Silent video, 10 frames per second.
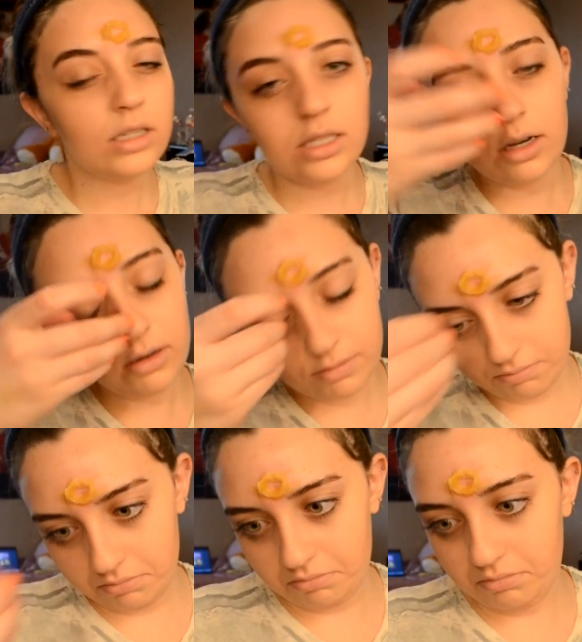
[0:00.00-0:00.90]
So
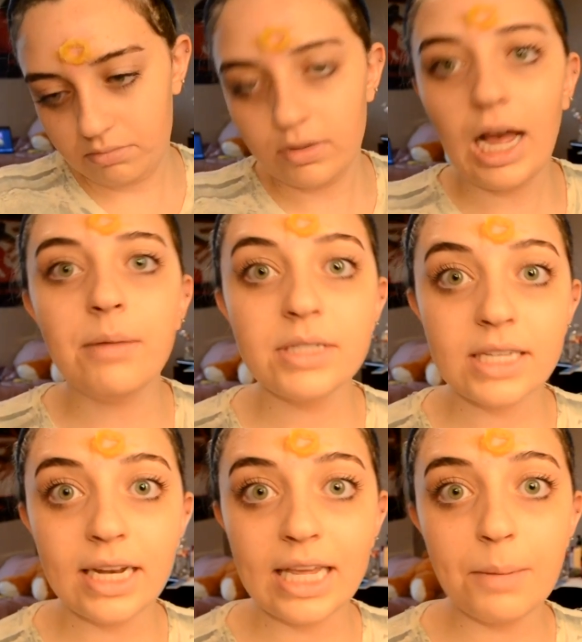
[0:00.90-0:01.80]
I'm just
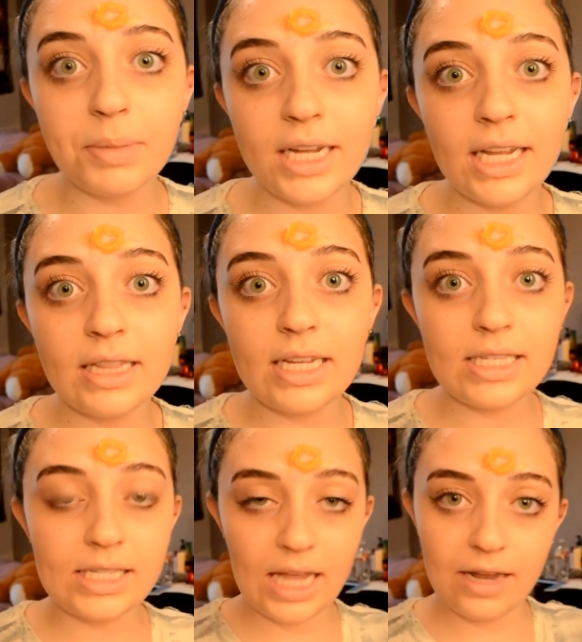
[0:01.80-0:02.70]
going to keep blending this
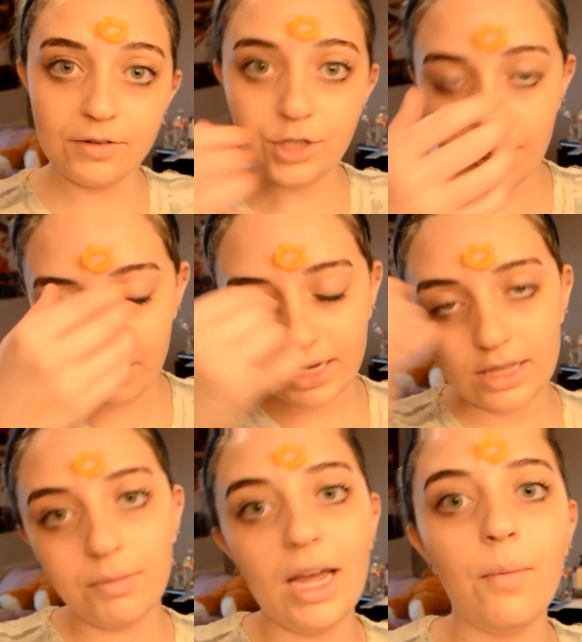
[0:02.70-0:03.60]
and shaping it
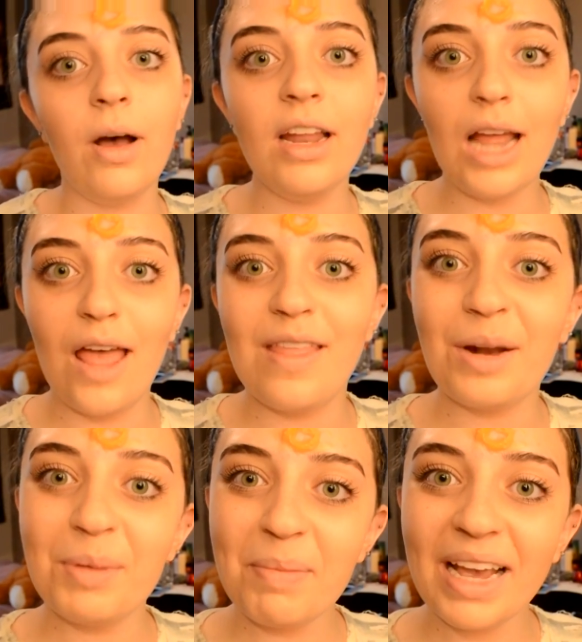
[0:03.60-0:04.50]
the way I want, and then
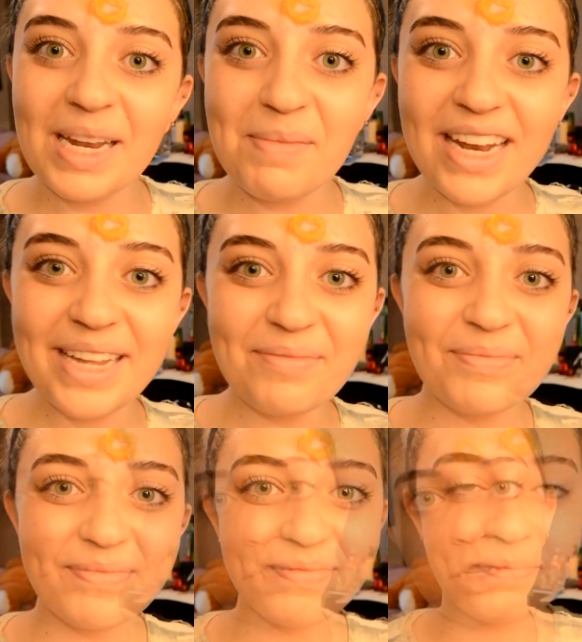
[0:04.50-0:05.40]
I'll be back in a minute.
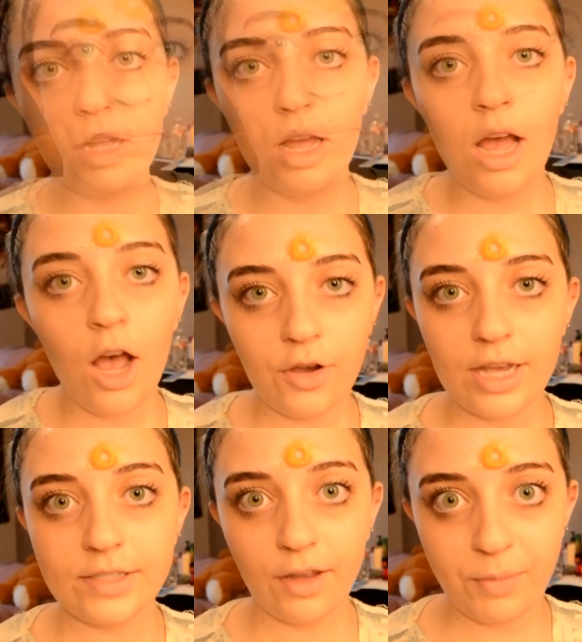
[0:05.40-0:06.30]

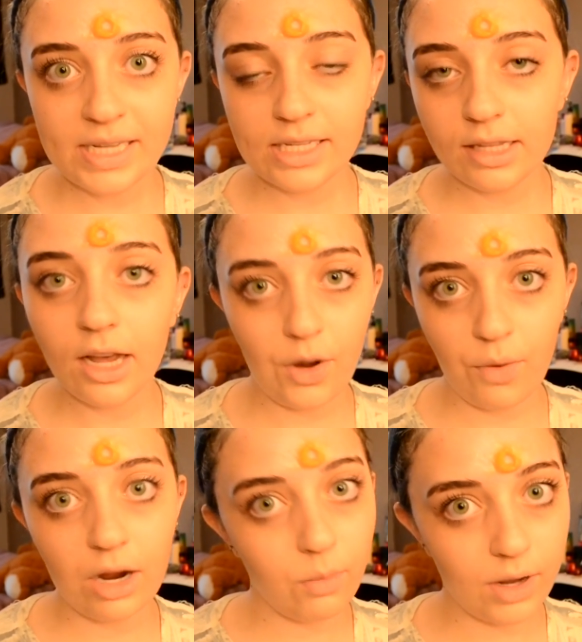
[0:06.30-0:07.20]
Okay, so I basically got it
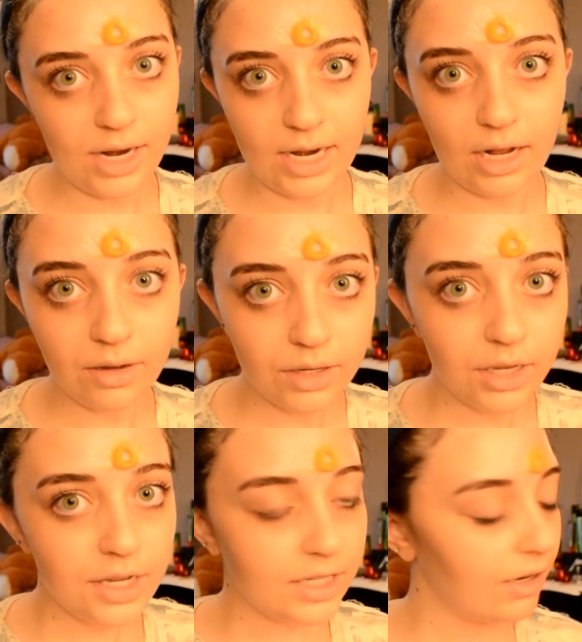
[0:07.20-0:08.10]
where I want it now.
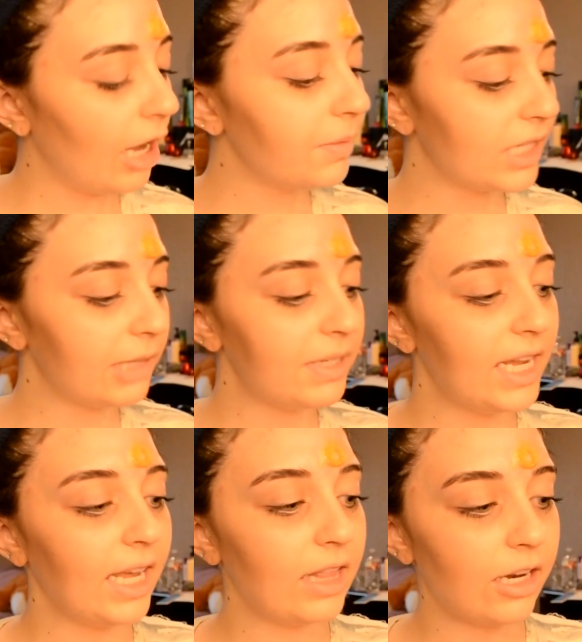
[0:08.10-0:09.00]
So now I'm just going to be
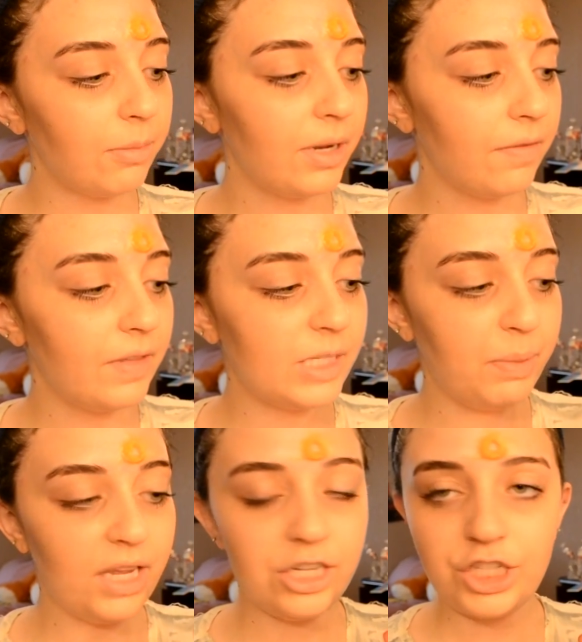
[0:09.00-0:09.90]
taking a little bit of this
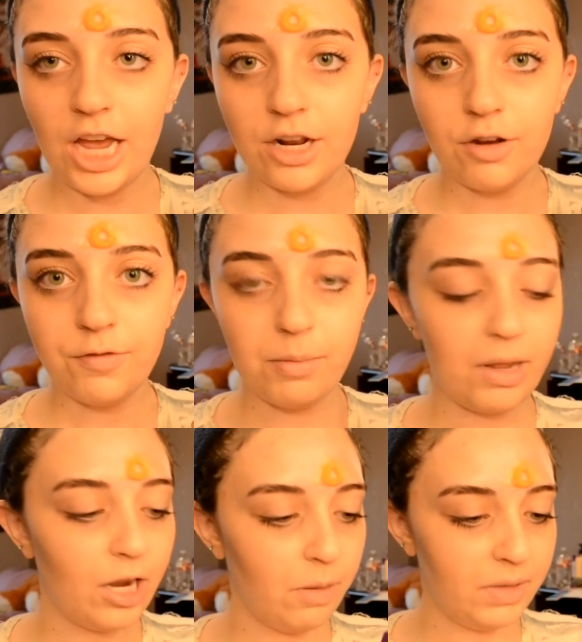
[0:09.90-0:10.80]
pink shadow from
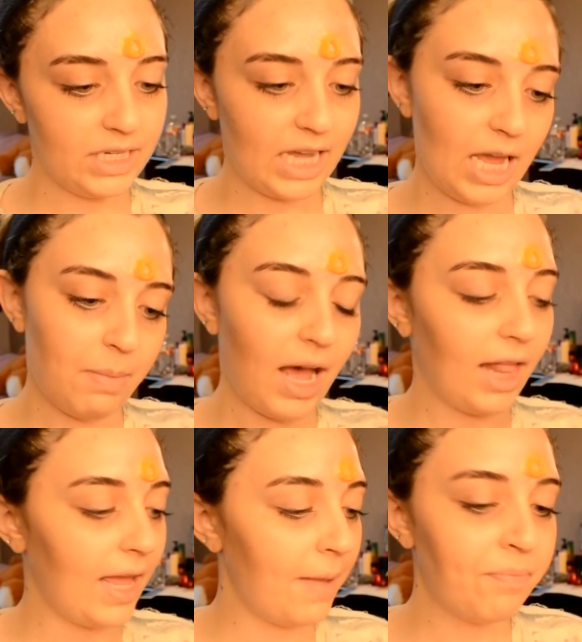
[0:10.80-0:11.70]
my Urban Decay
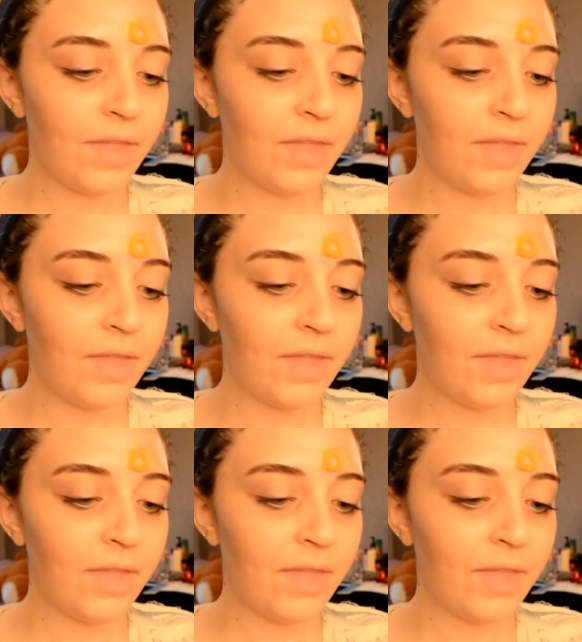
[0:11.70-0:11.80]
palette